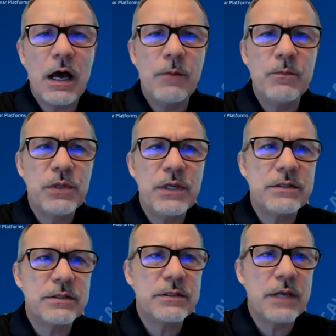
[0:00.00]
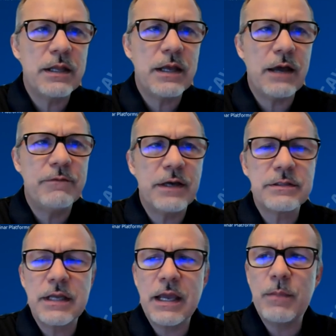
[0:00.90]
I'm pleased to say that
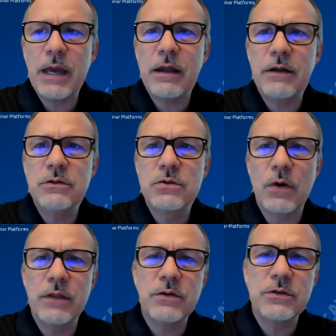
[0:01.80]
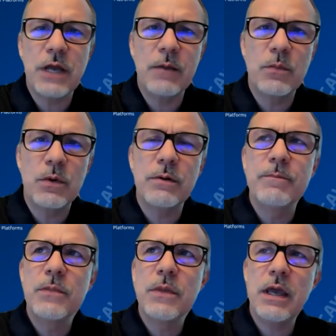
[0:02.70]
Invest Cayman joined the Chamber
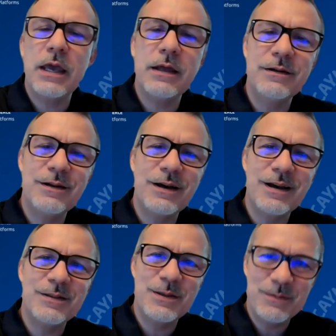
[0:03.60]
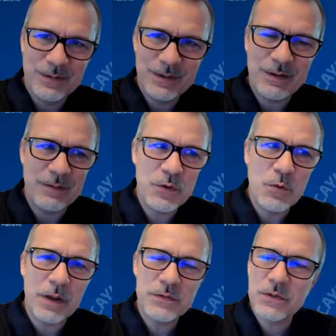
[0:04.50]
in uh, a few
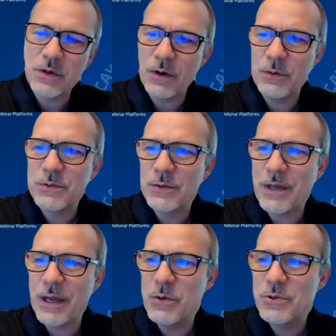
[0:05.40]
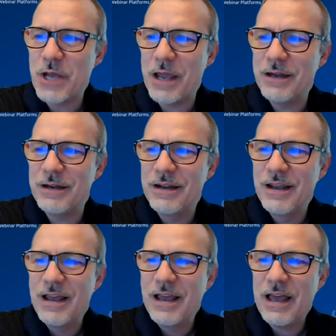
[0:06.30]
months ago, so thank you, Jane.
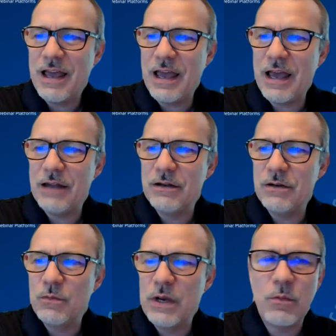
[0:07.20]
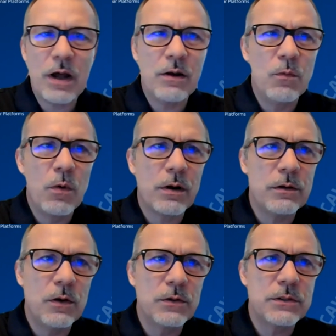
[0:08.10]
And we want to work
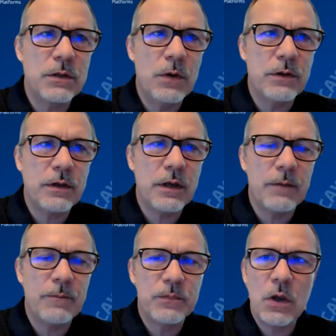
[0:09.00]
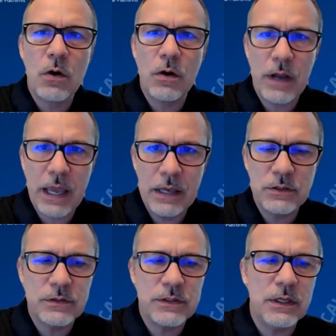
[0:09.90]
closely with uh, her
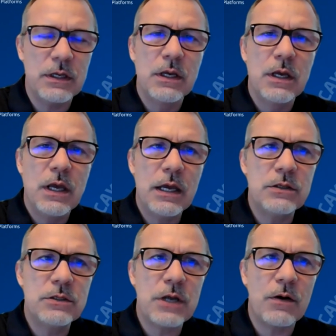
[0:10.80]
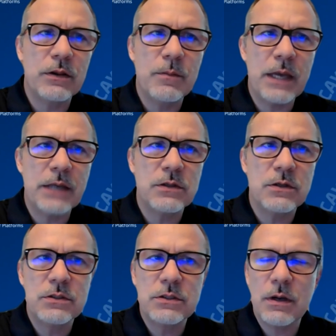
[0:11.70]
agency and sharing the
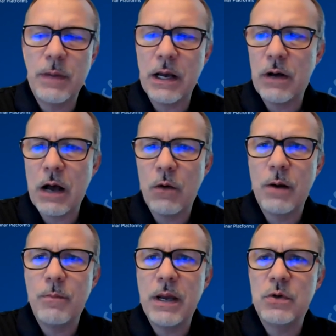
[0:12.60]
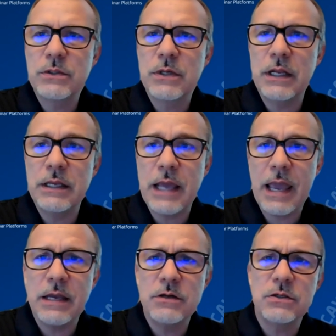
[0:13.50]
message about how our members can
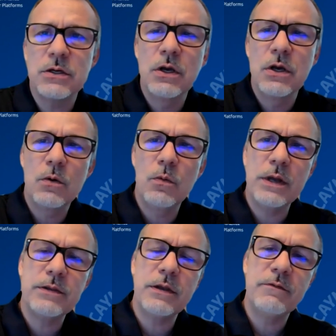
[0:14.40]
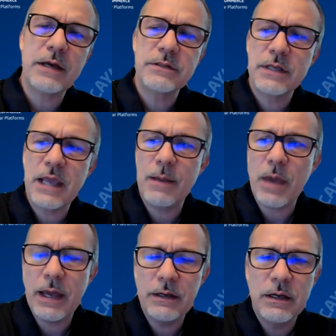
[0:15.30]
engage with Invest
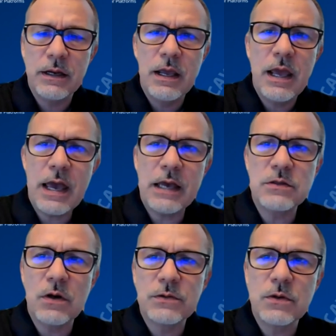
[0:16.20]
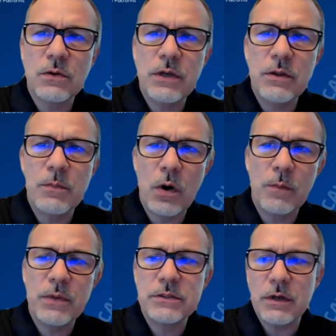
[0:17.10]
Cayman as also the, the
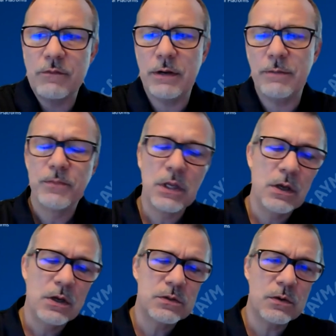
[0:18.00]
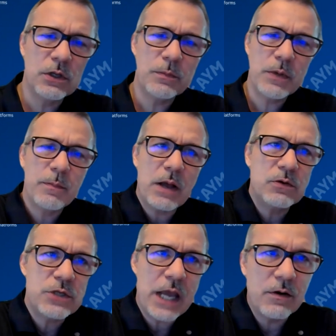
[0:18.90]
purpose of it. So a little bit
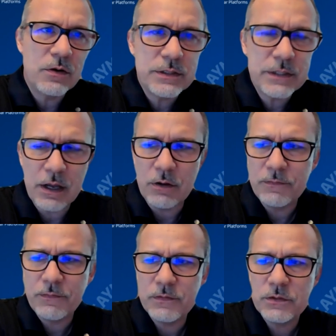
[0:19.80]
about Jane herself.